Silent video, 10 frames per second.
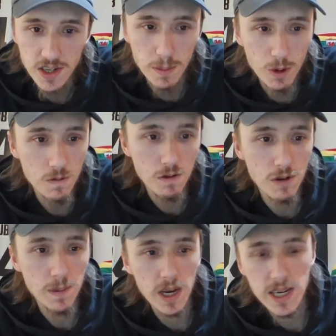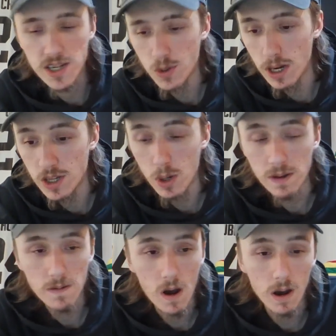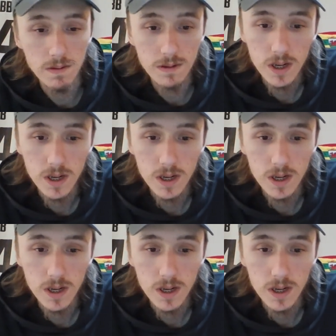I'm all for replay. It's 2025.